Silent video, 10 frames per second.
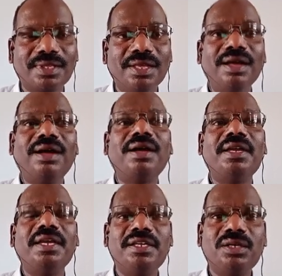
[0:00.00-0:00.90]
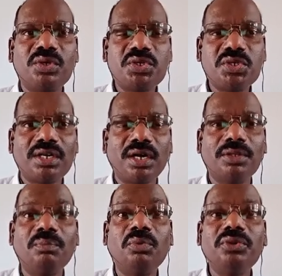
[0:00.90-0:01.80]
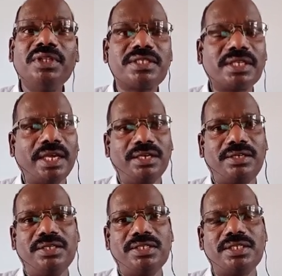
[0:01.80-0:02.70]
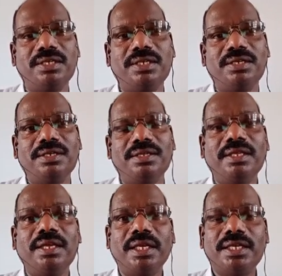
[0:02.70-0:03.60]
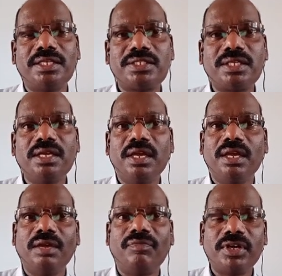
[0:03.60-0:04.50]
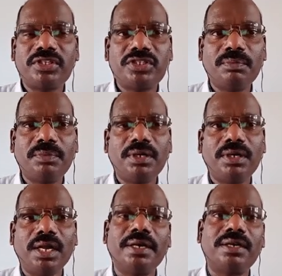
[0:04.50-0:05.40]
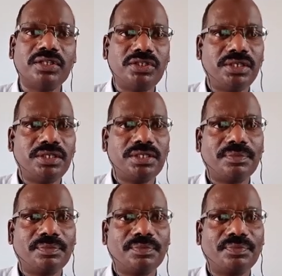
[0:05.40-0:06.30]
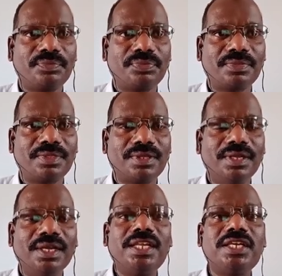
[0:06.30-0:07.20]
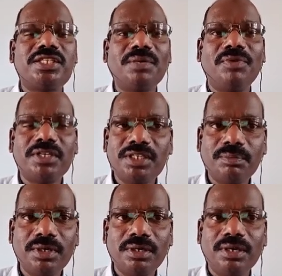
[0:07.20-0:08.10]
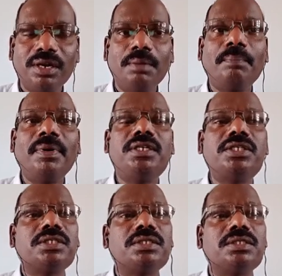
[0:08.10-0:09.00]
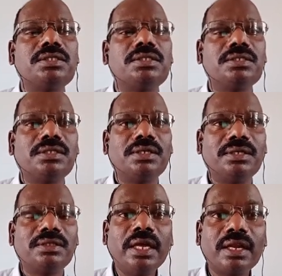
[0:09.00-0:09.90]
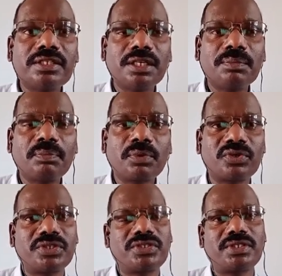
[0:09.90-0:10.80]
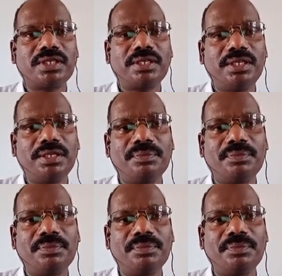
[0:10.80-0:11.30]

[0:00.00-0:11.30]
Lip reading: Indian Constitution have both these characters. That is a flexible and rigid. It is a flexible, but there are some processes are there.